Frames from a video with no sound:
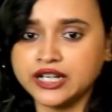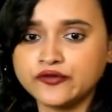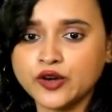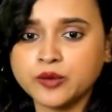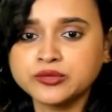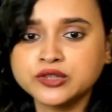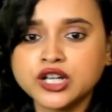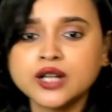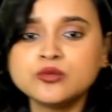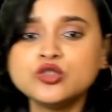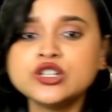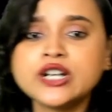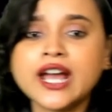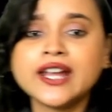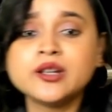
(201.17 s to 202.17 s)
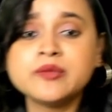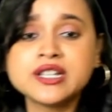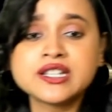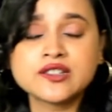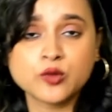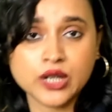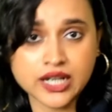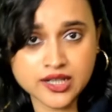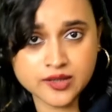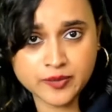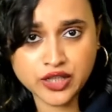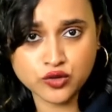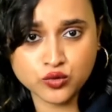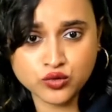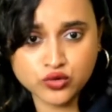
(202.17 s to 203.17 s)
From thermodynamics you can expect
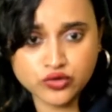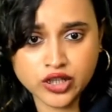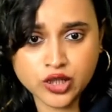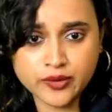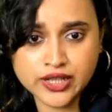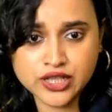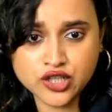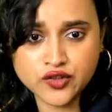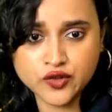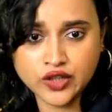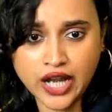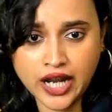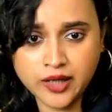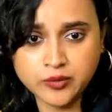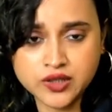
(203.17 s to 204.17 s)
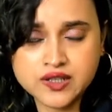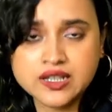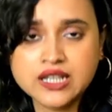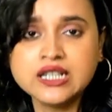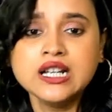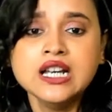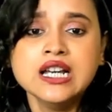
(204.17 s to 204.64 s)
2 to 3 questions, so 9%.